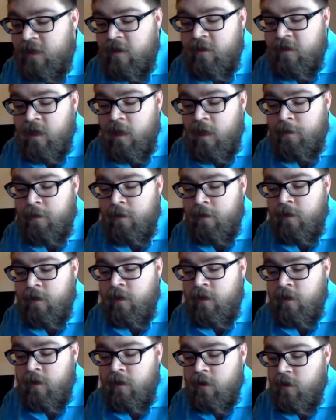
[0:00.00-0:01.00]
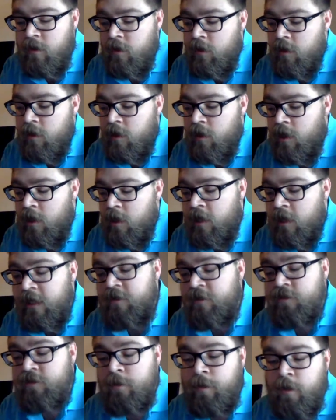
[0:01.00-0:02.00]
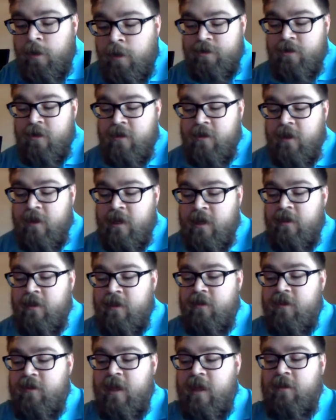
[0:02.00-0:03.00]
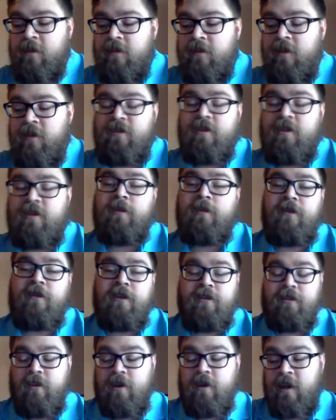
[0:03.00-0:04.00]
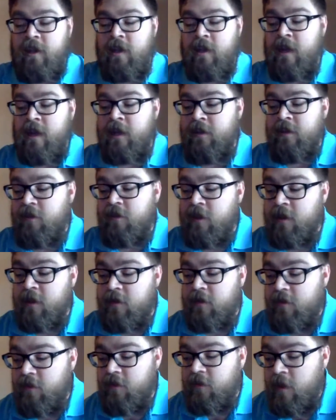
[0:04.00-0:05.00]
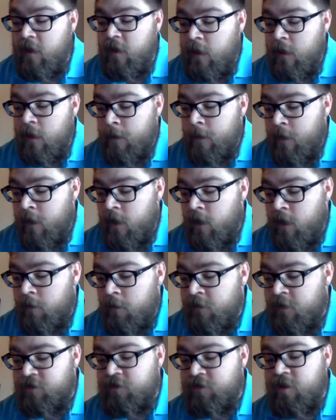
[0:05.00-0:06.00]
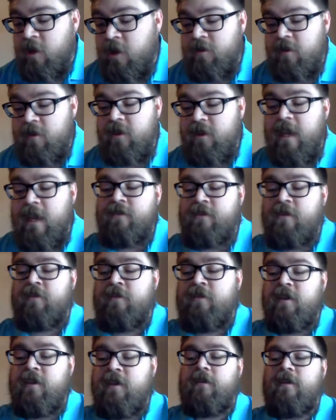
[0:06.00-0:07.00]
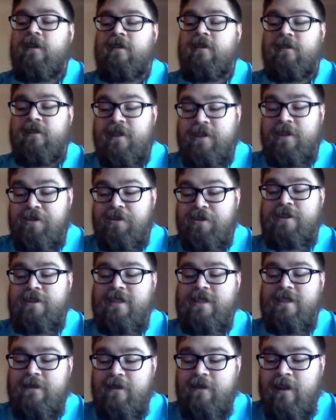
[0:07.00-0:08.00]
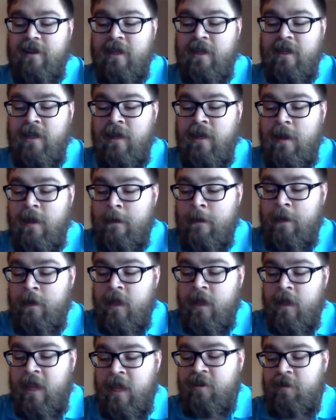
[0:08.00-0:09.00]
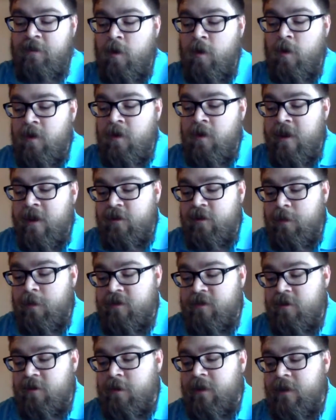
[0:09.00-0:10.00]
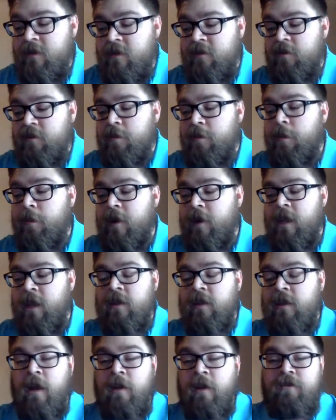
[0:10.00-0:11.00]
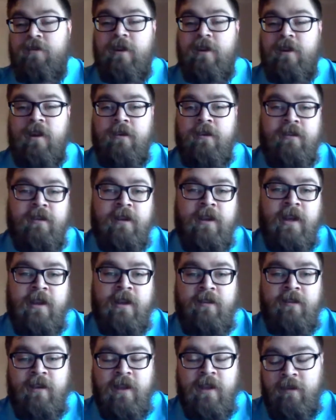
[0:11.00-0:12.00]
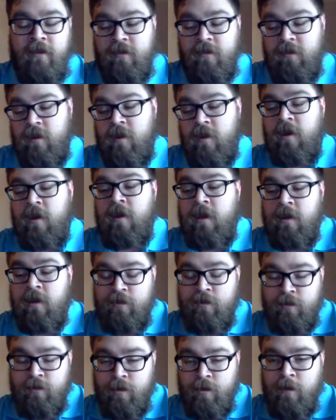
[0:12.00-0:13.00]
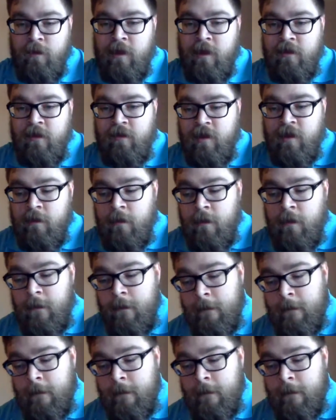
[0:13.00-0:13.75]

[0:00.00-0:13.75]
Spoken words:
in the upper eastern portion of the United States since it was first started in '96. This shows that the Asian citrus syphilid is more invasive species because it's spread coast to coast in the United States in a shorter amount of time.